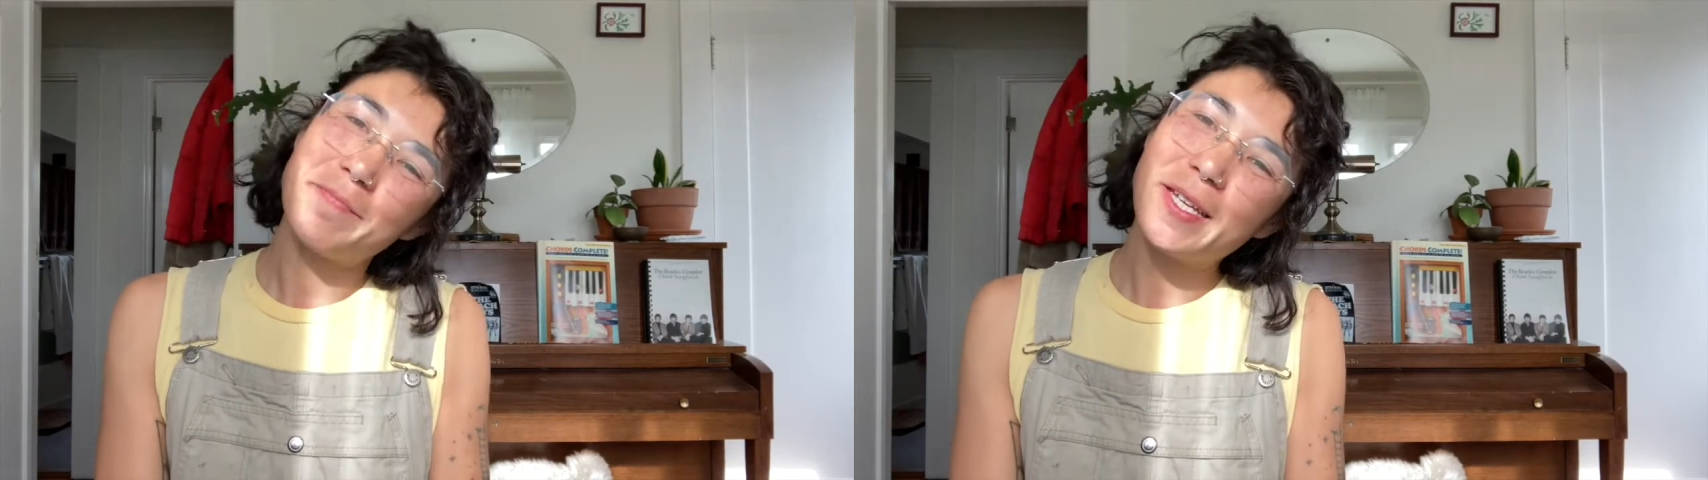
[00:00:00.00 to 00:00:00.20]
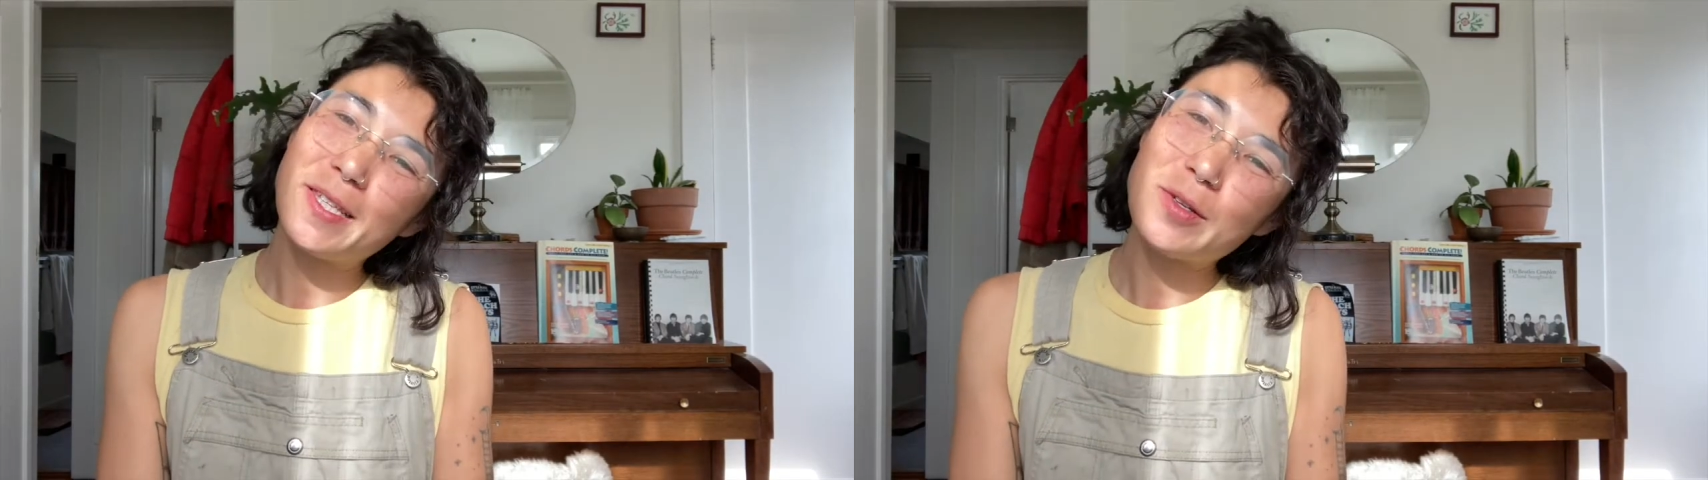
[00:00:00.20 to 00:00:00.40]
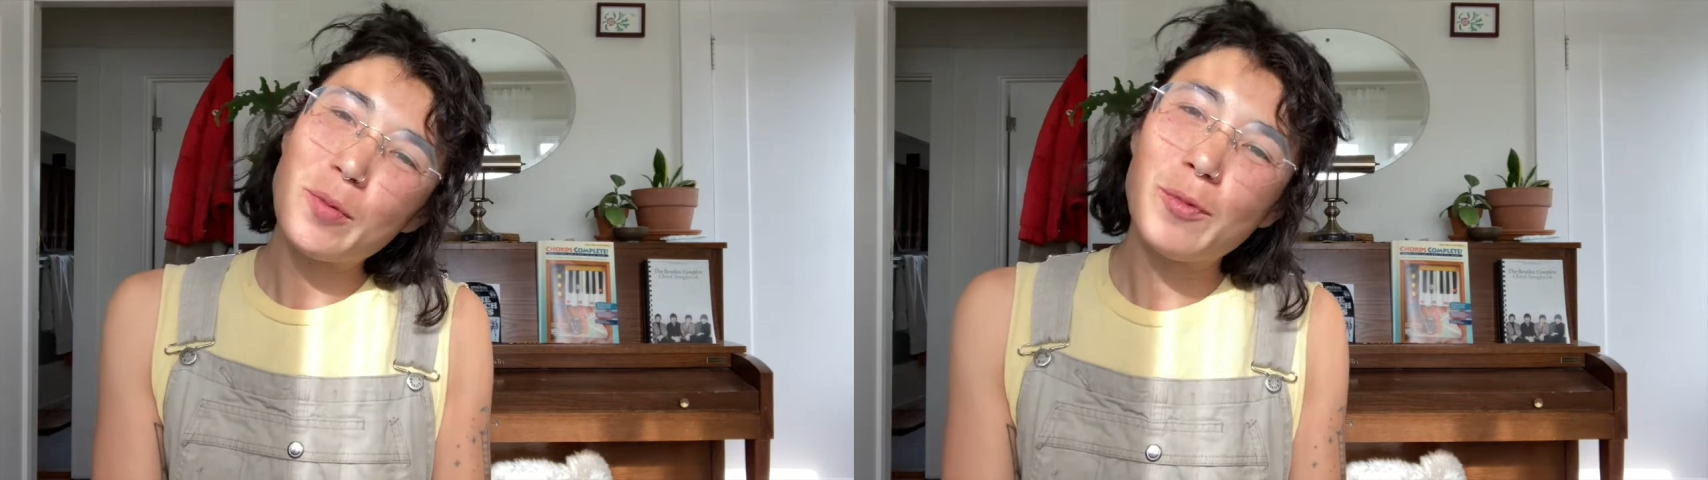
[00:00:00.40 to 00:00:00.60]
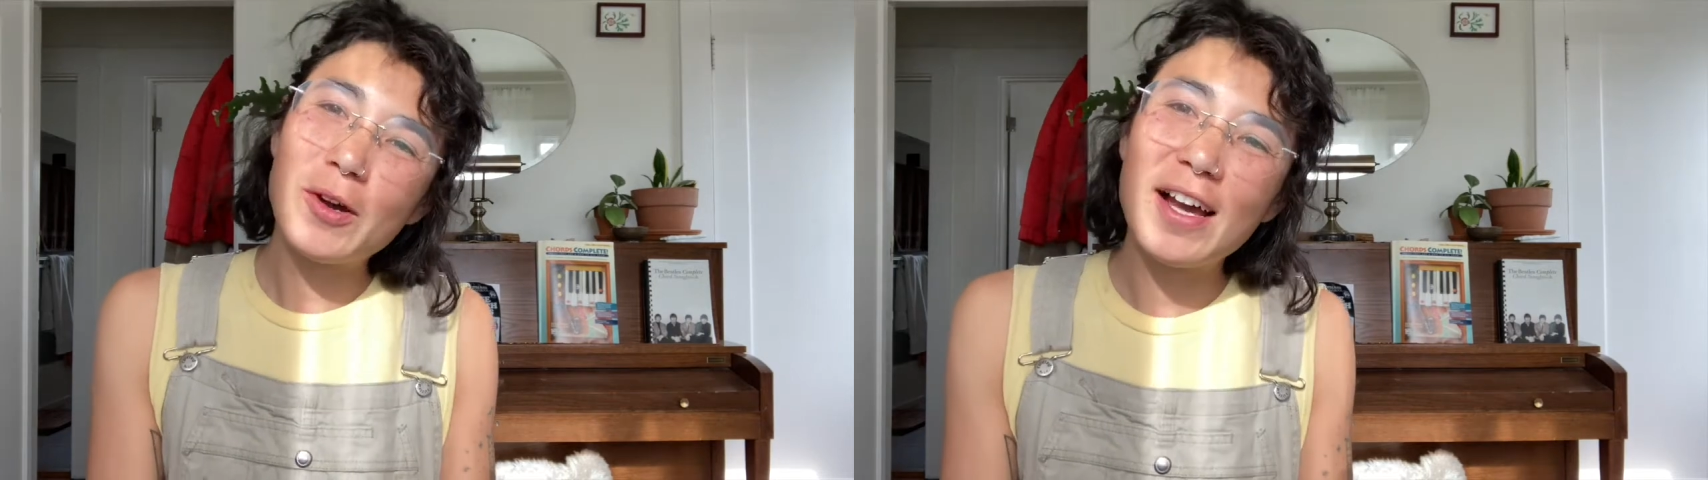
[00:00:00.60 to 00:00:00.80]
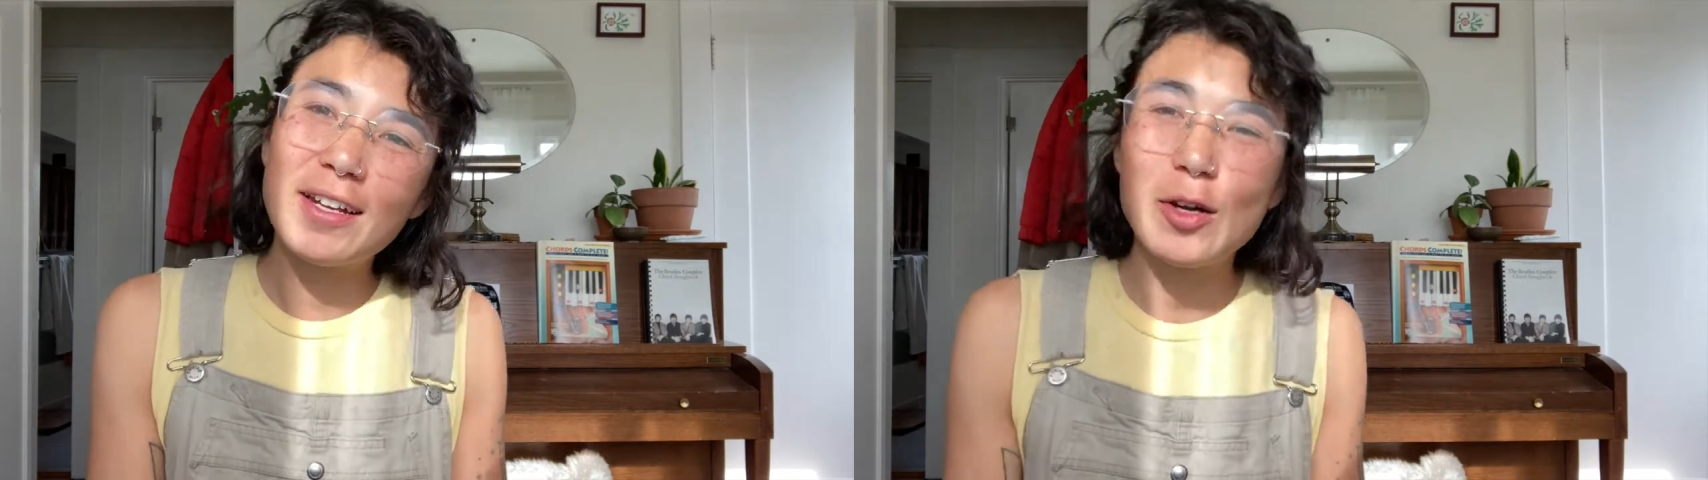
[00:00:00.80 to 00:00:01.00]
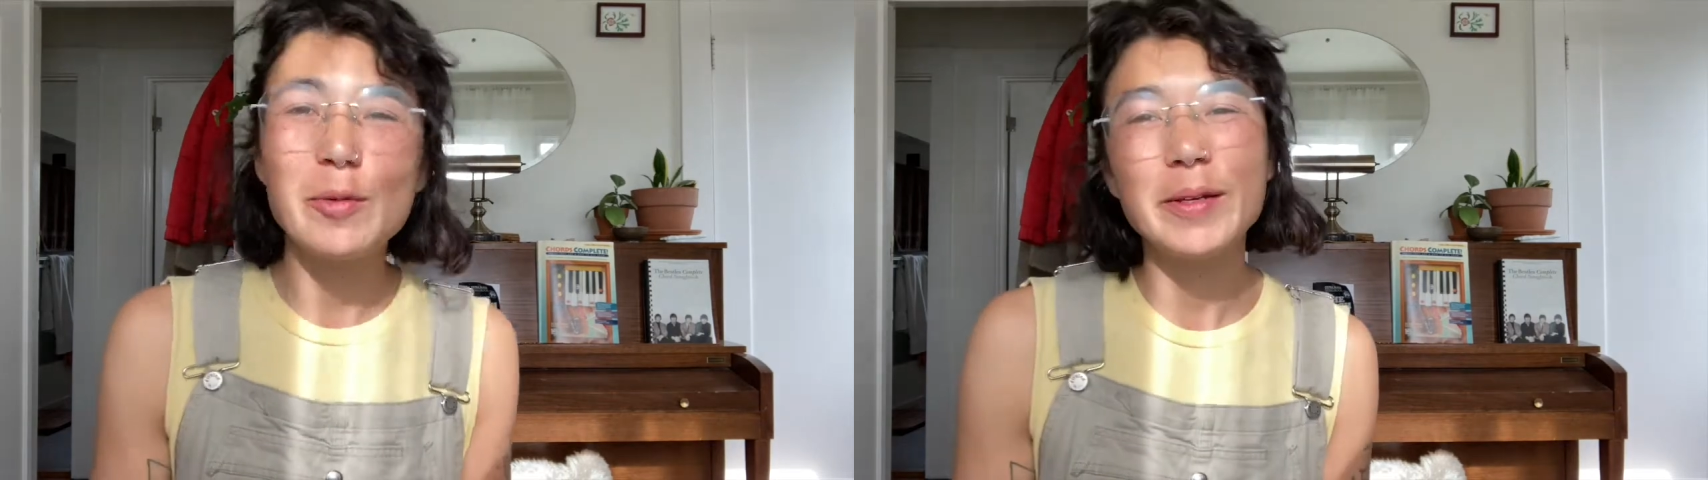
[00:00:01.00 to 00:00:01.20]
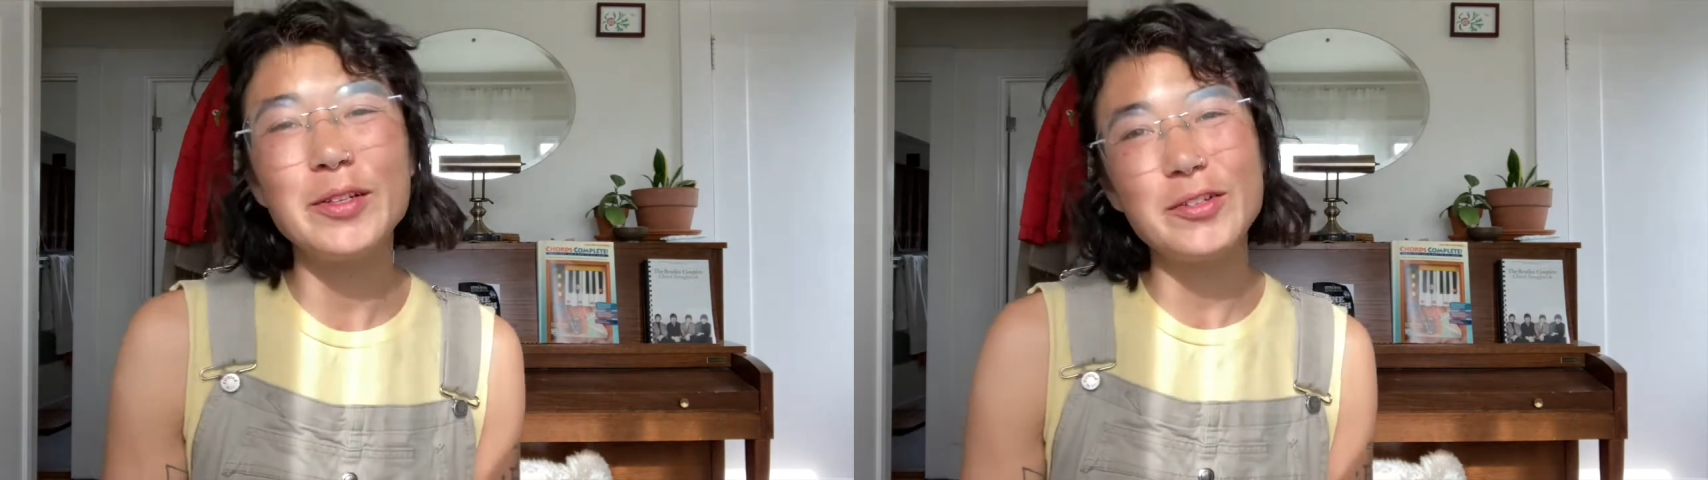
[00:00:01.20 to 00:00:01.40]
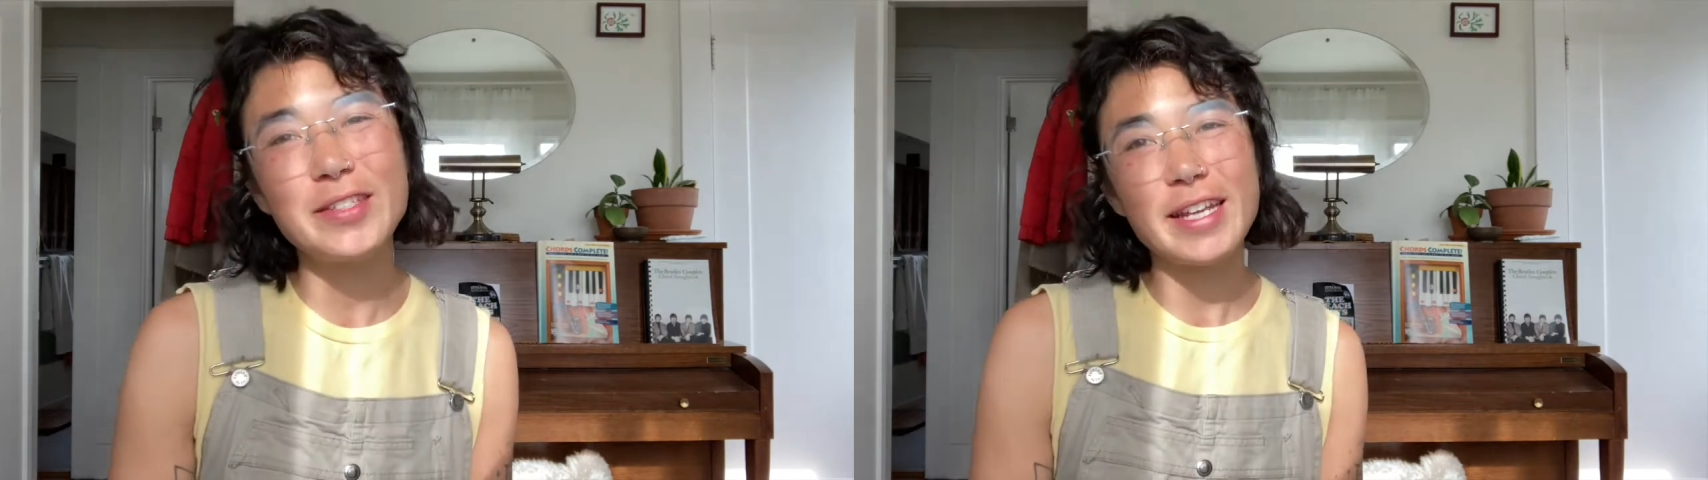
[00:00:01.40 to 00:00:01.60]
It's your Morala
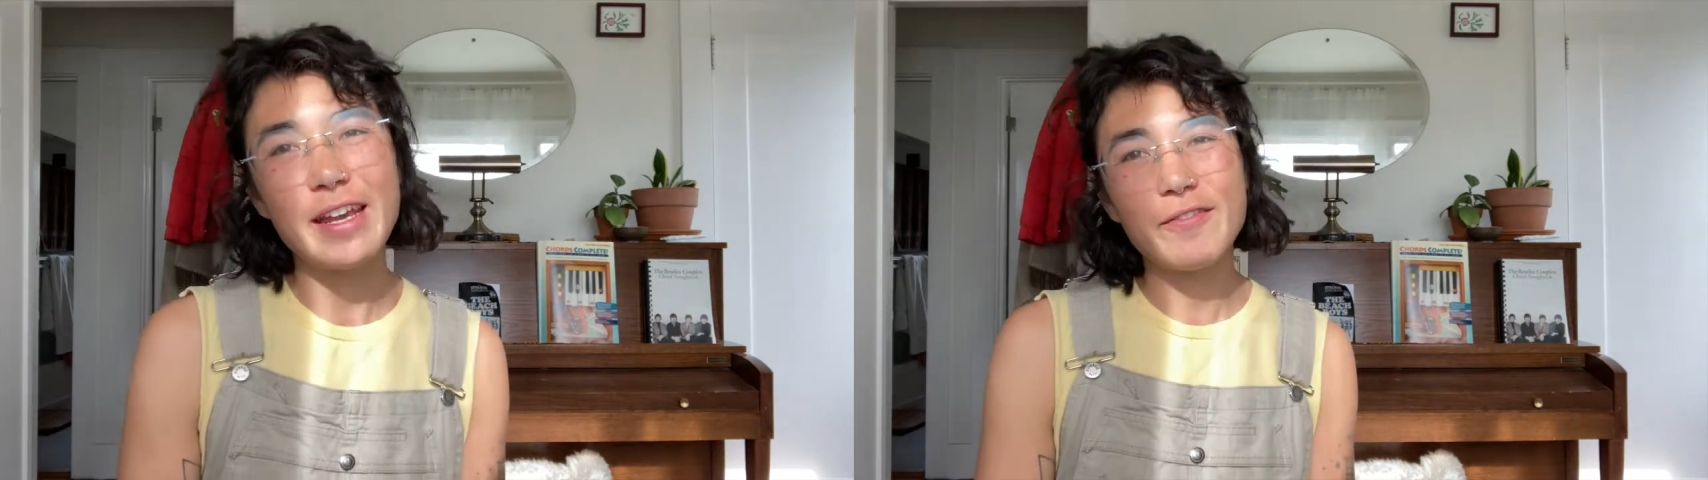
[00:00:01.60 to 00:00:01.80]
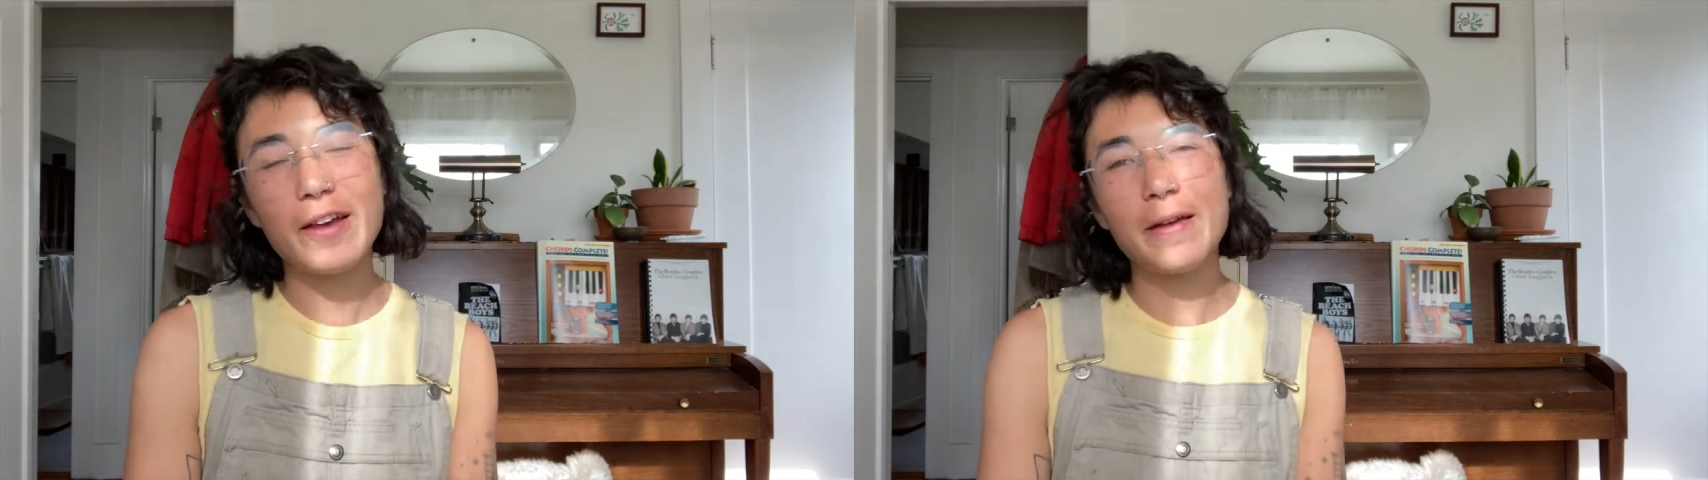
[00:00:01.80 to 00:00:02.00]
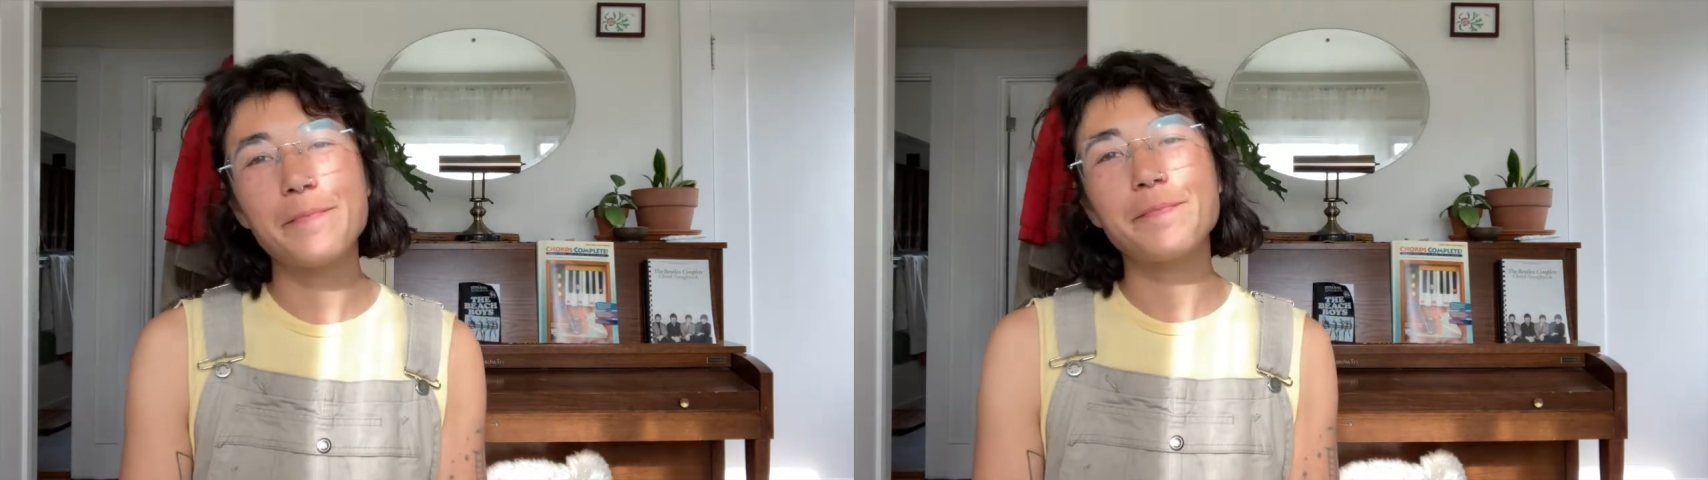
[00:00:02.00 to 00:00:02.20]
Omanut Ava.